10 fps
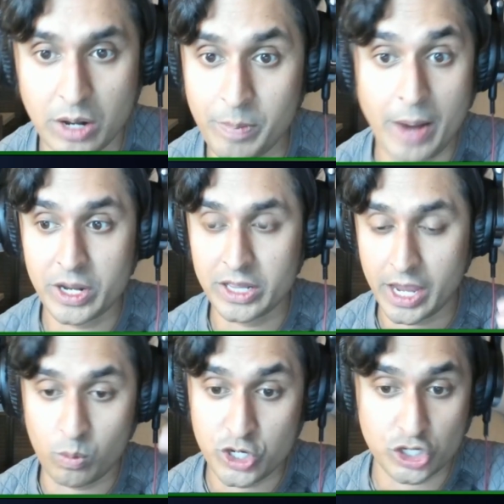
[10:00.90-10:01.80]
and their memory
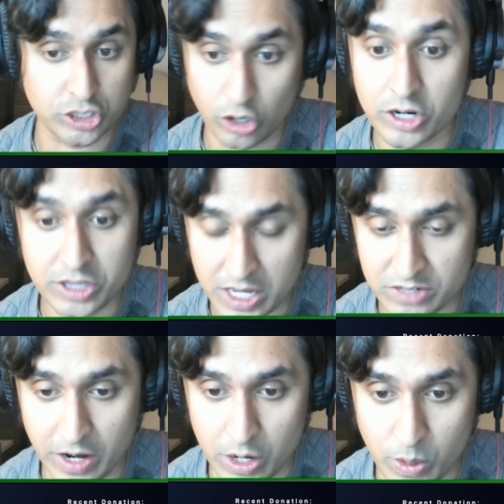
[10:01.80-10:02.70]
like we just learn
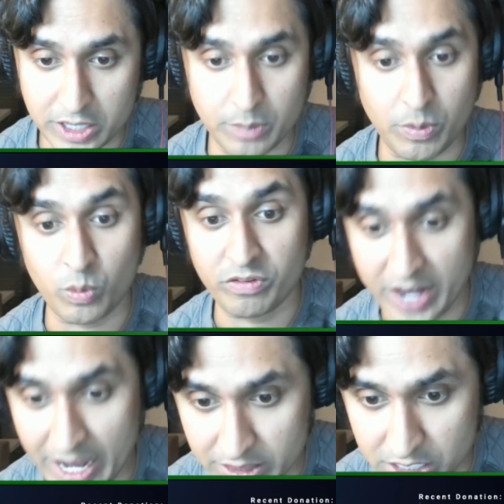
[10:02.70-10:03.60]
things very quickly, but we
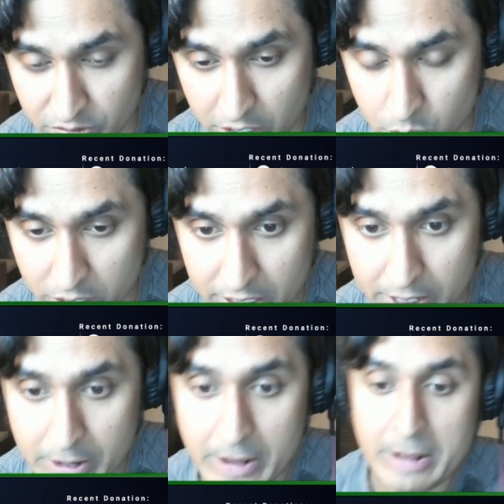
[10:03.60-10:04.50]
forget things very
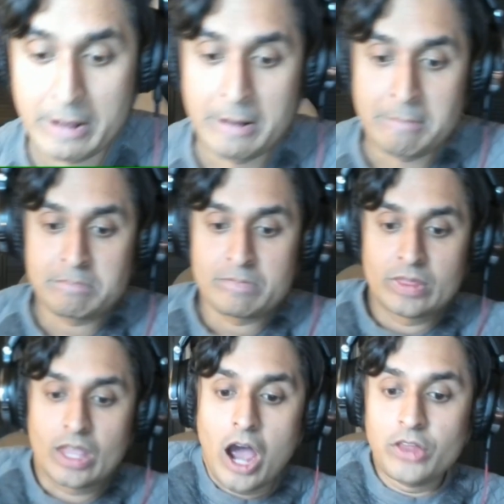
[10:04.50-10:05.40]
quickly.
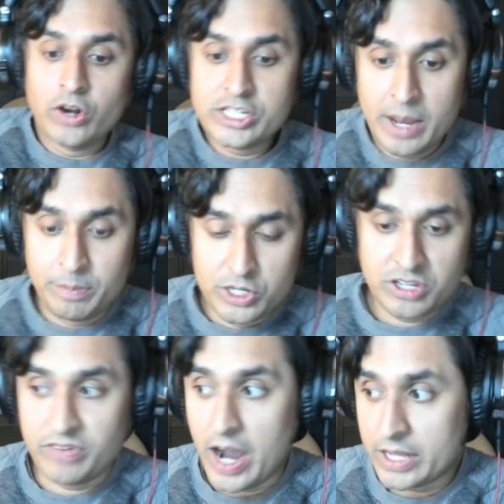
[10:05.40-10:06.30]
Other
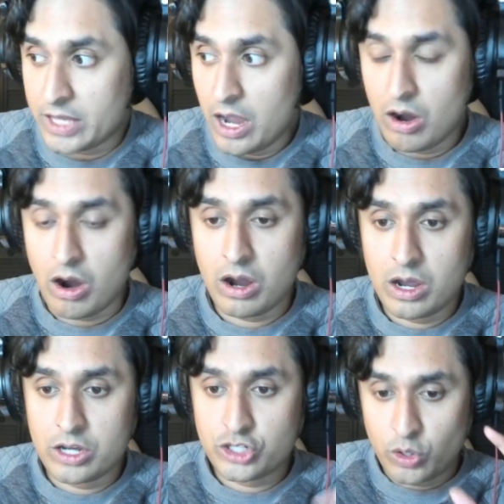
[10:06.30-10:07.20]
examples of vata.
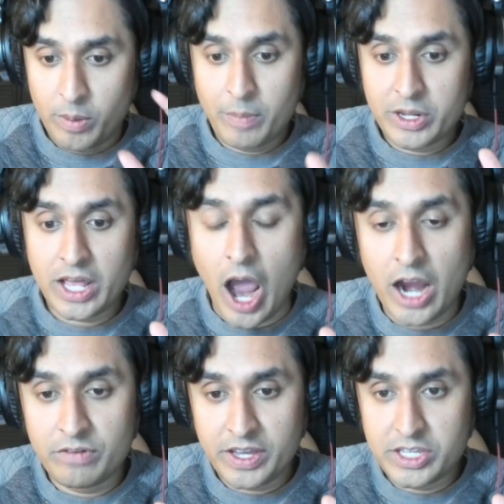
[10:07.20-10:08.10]
Uh, so remember that
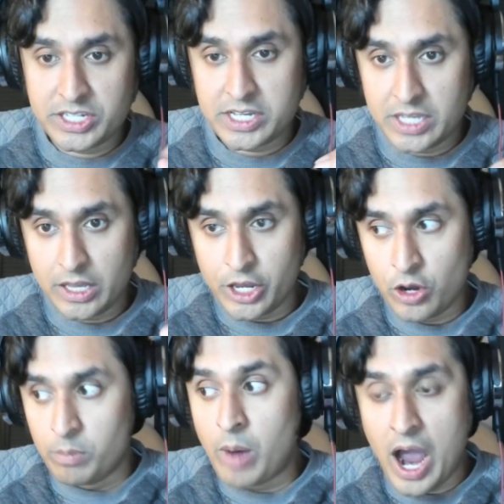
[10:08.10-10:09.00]
Ayurveda says that
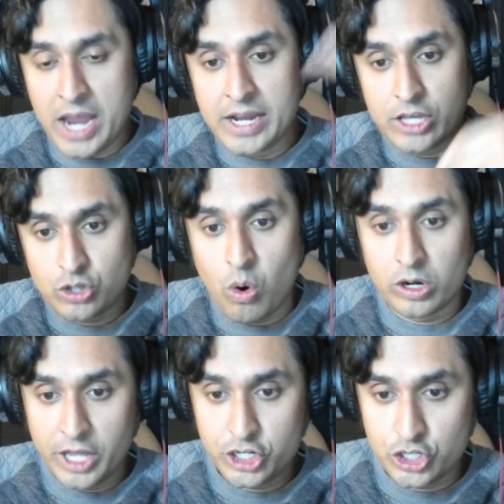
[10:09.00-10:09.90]
like your mind has
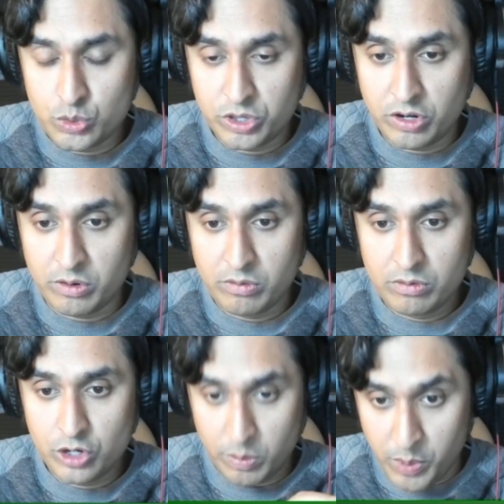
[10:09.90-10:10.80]
correlations with your
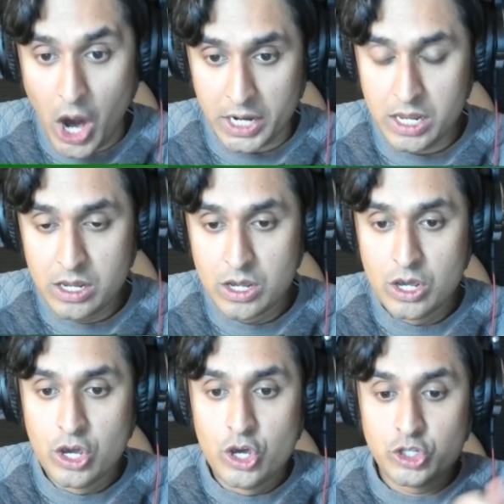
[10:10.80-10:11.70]
your body.
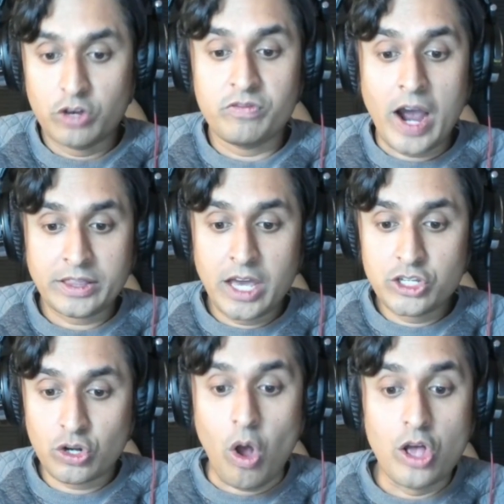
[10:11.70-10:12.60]
So
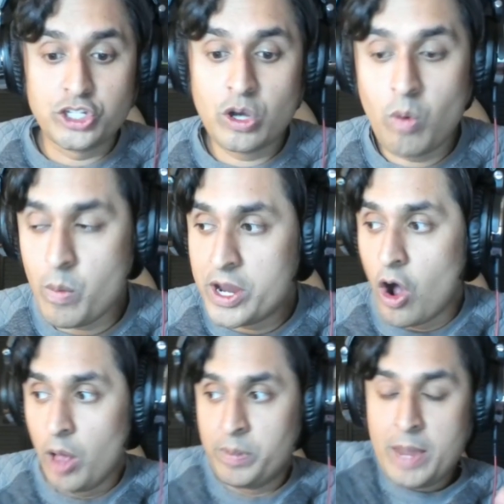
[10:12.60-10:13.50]
vatas are also what we
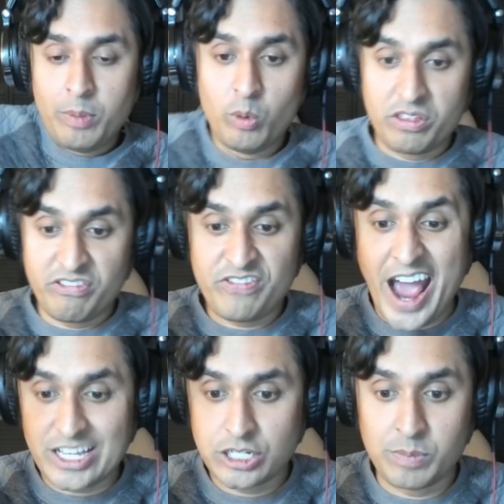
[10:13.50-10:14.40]
call people with
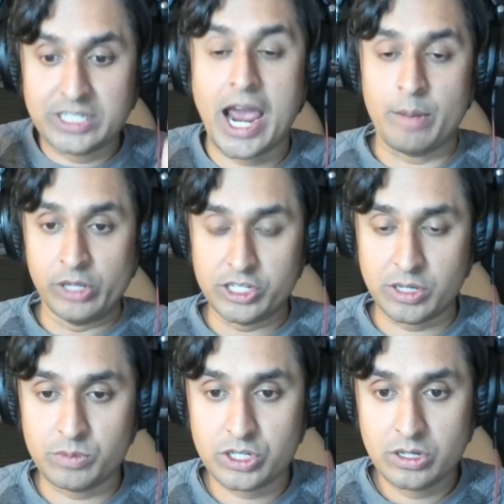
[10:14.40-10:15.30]
fast
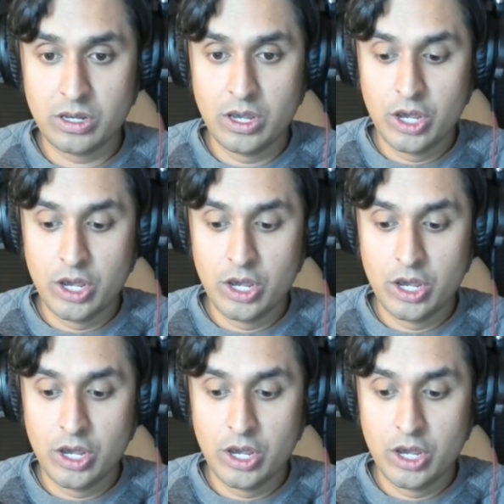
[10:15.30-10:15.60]
metabolisms.